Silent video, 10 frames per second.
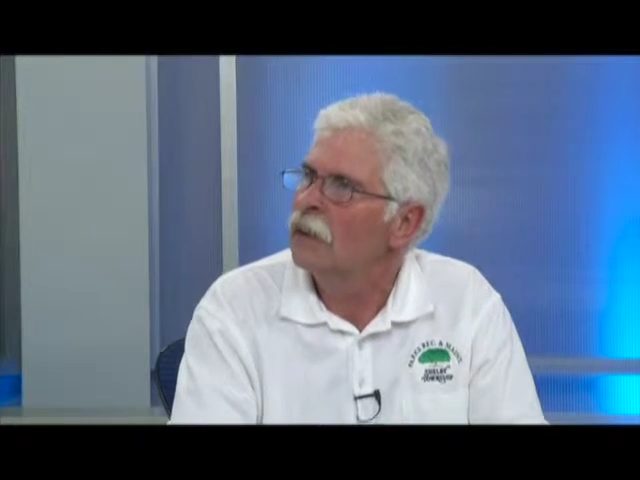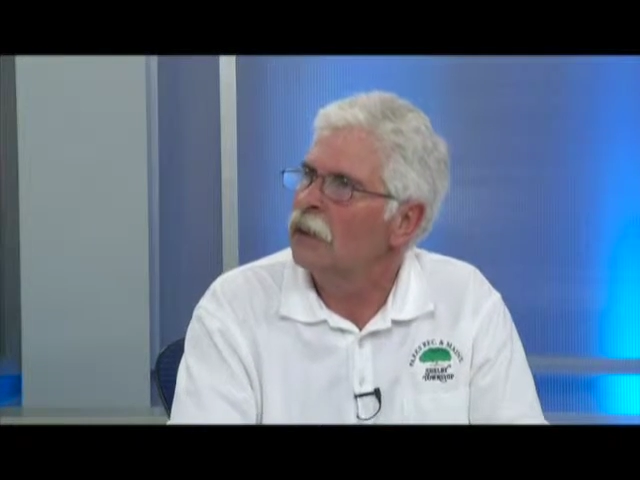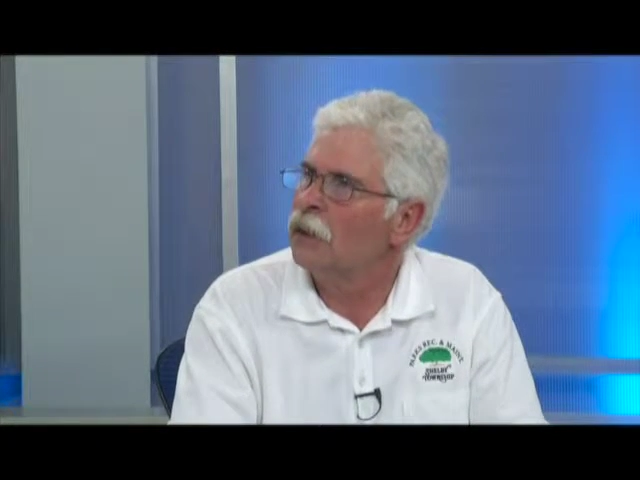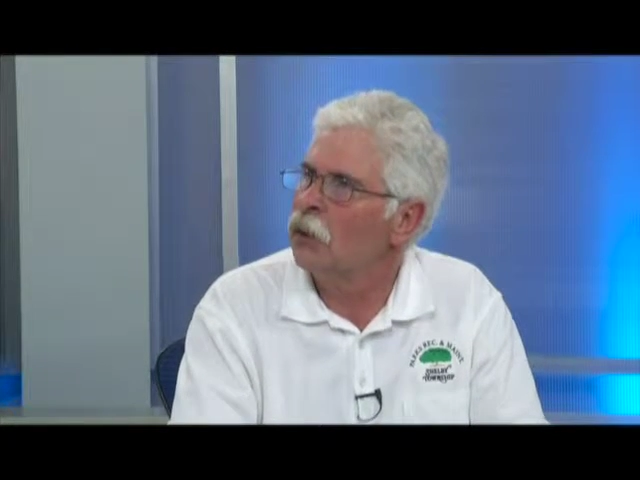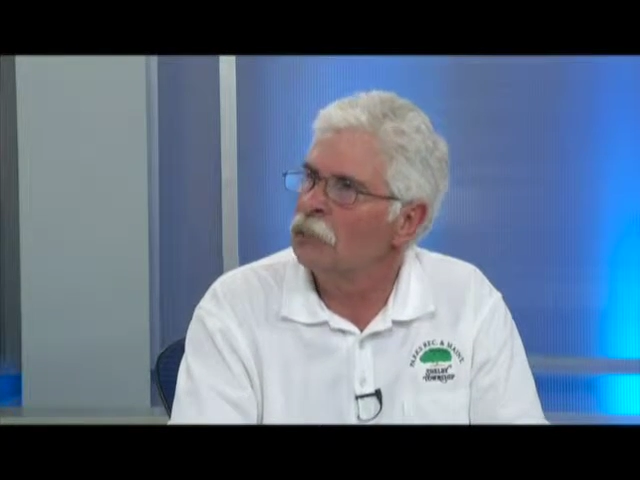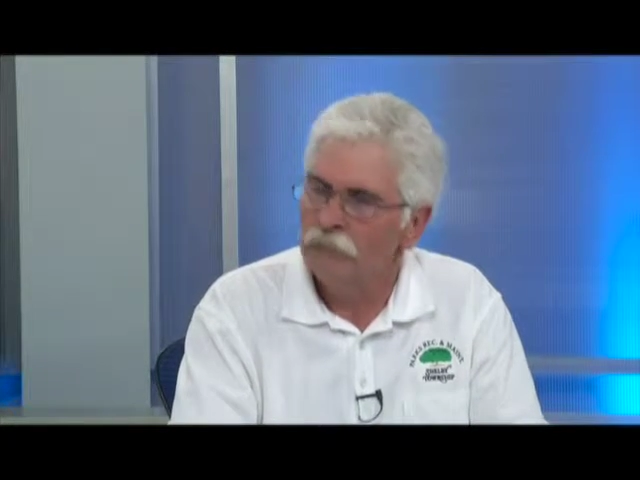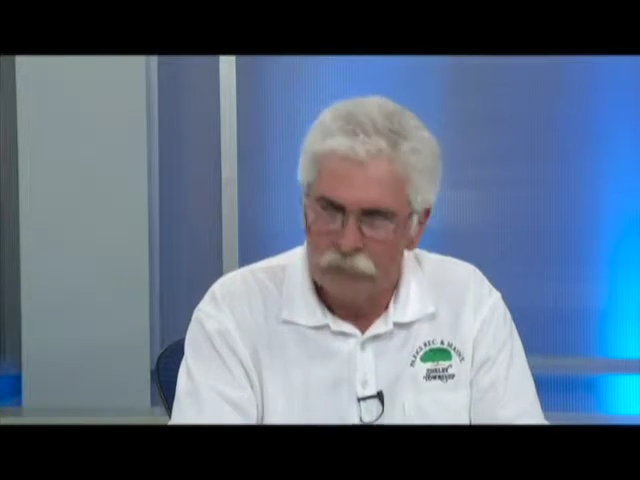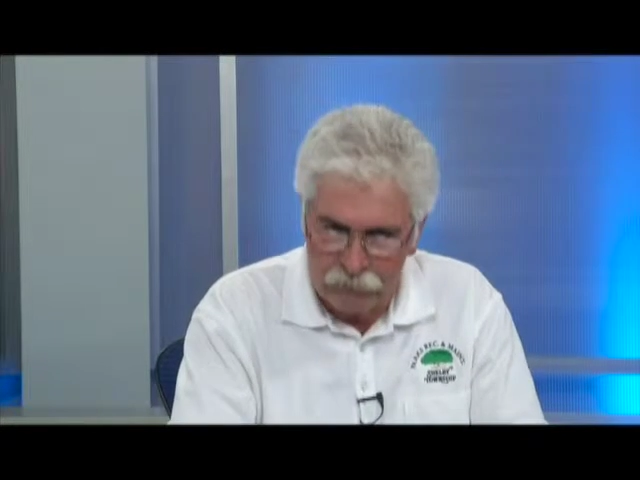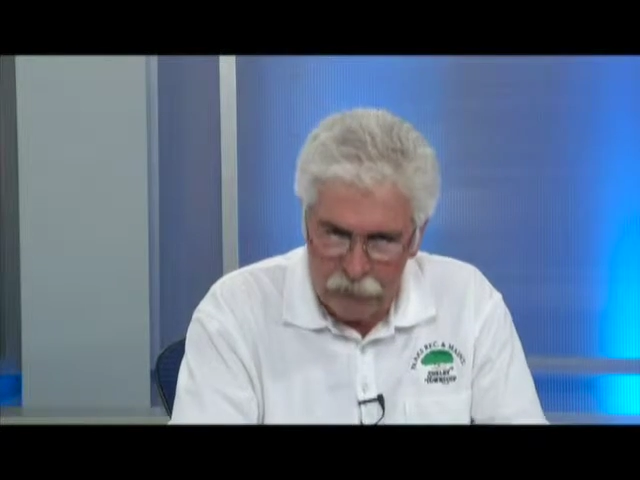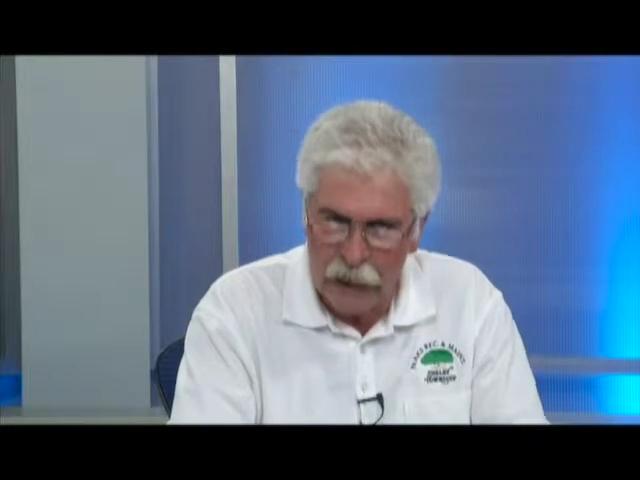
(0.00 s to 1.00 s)
You know,
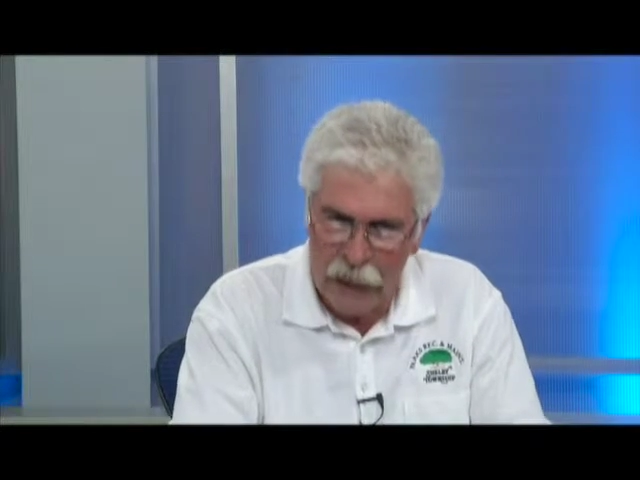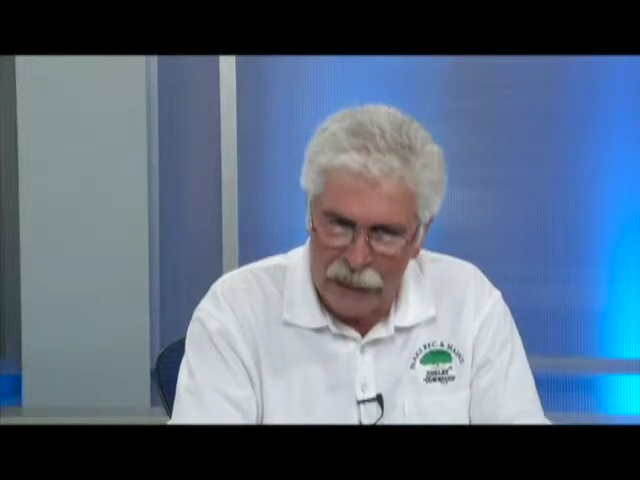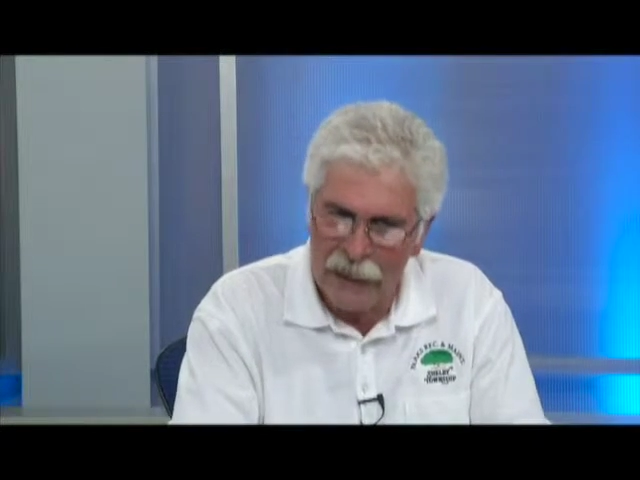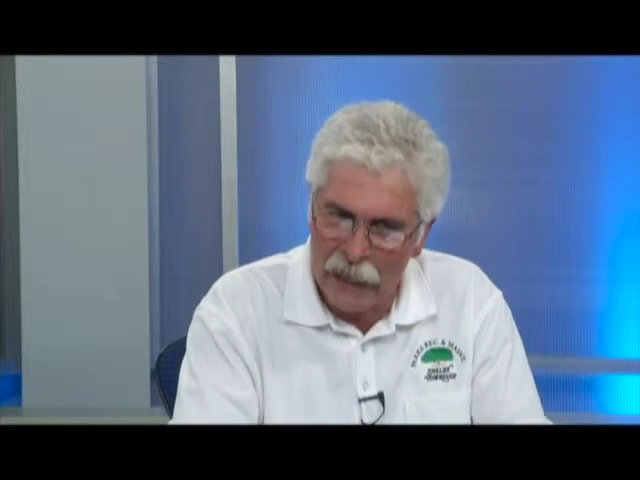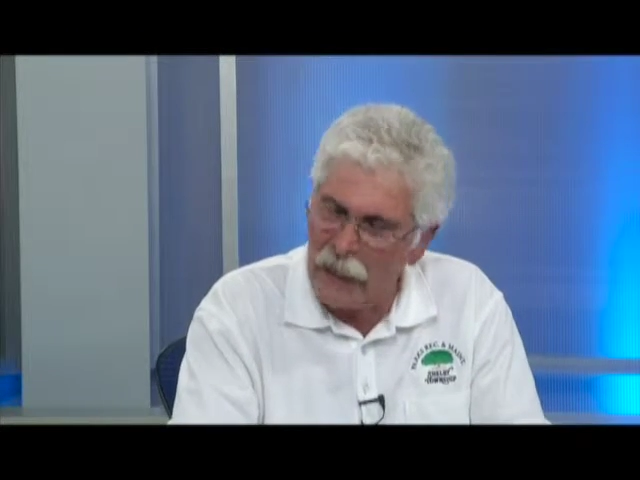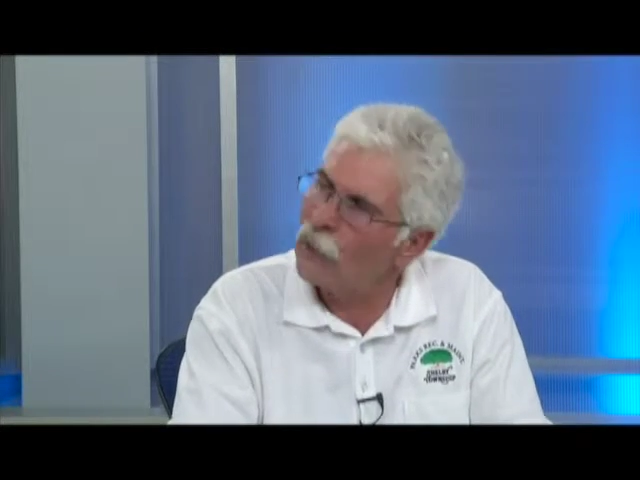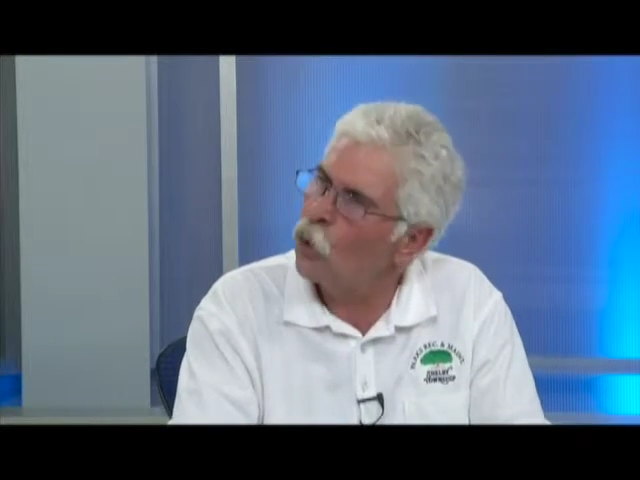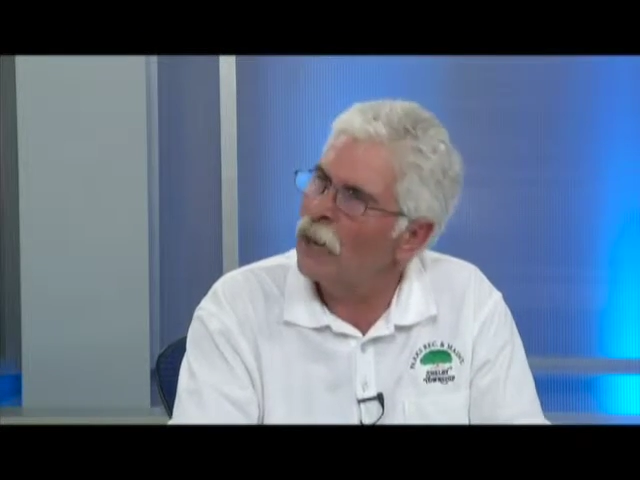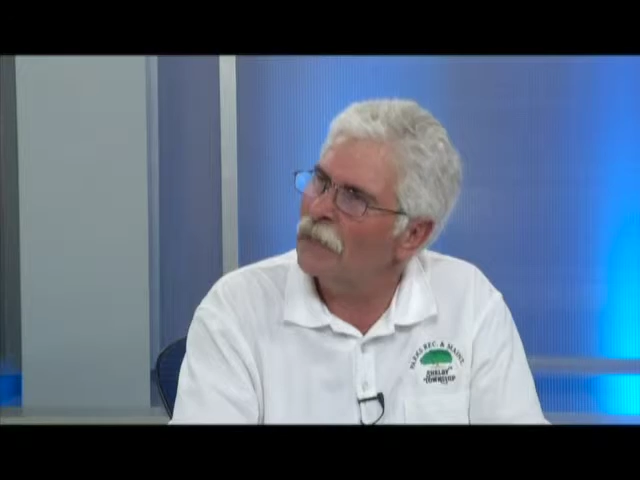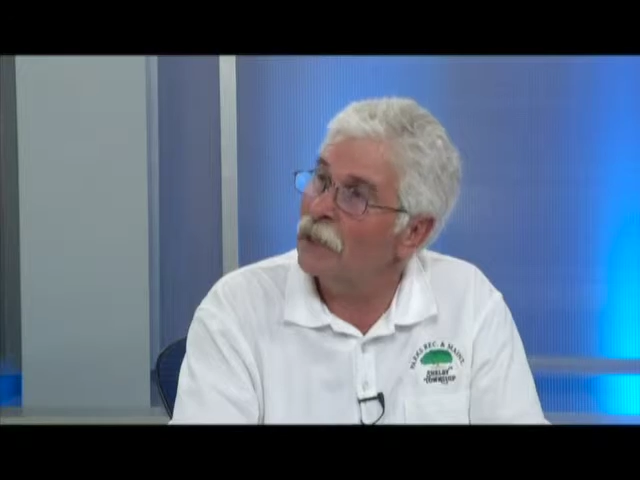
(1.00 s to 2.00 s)
a lot
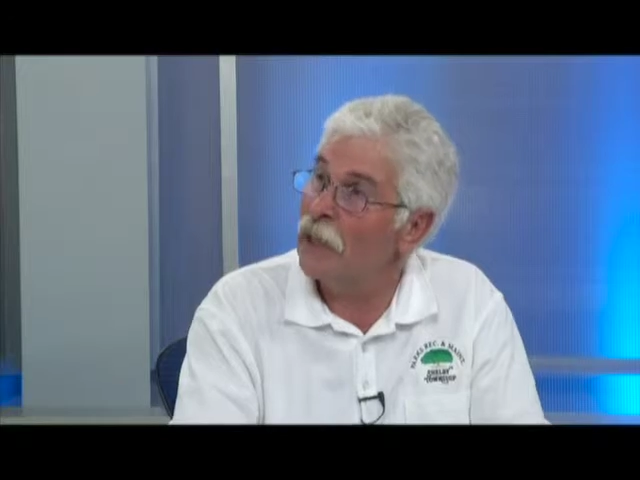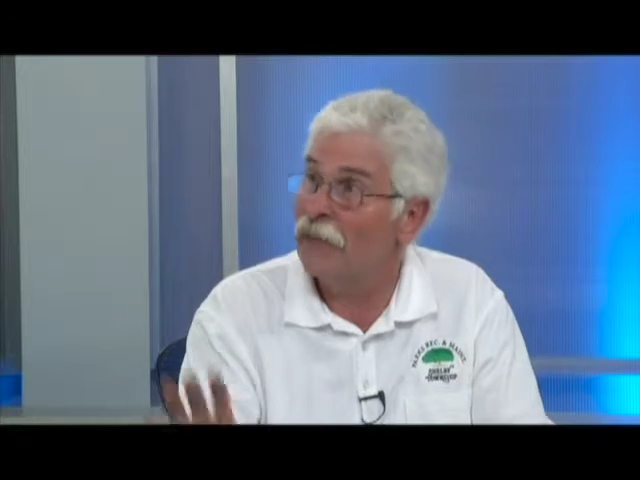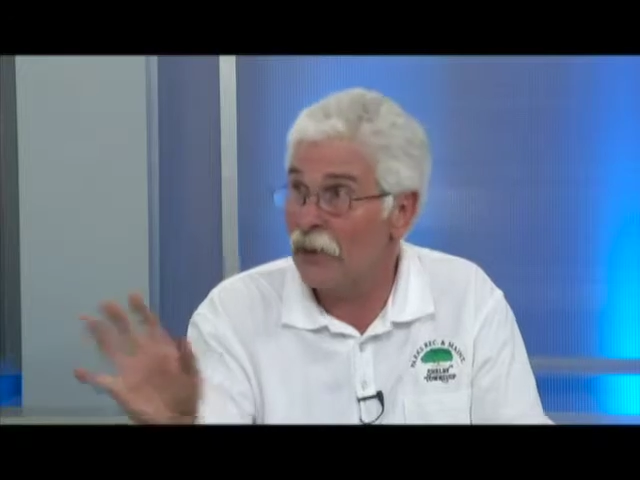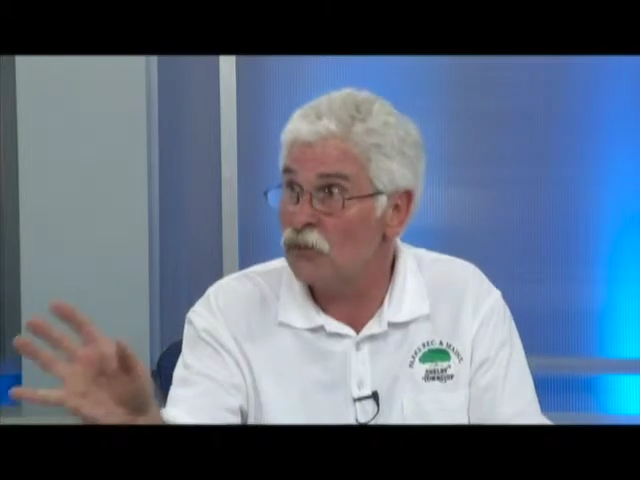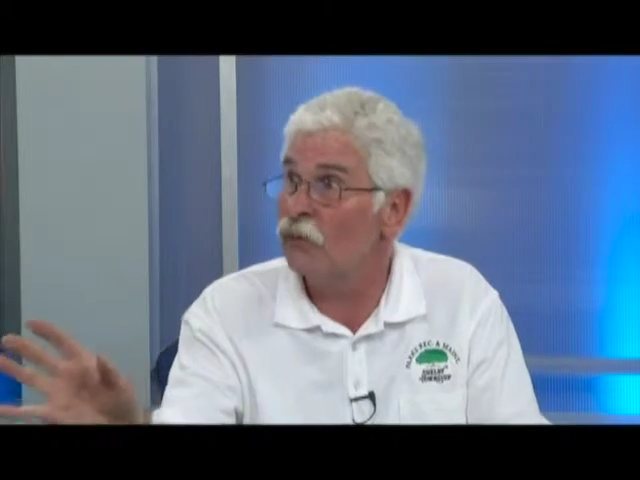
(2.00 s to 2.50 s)
going on that day. That's a